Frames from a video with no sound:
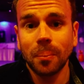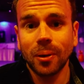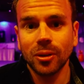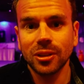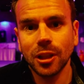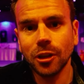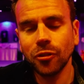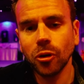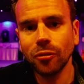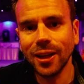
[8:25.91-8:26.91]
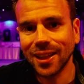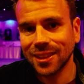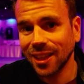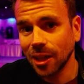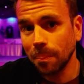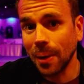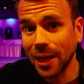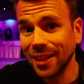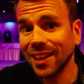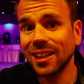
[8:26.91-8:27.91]
because if you're reacting in
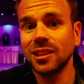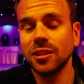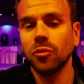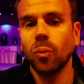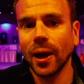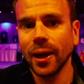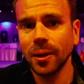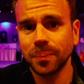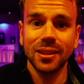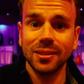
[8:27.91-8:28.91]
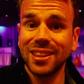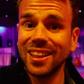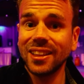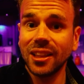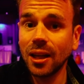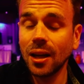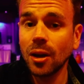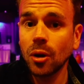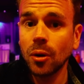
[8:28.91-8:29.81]
a negative way, there's then going to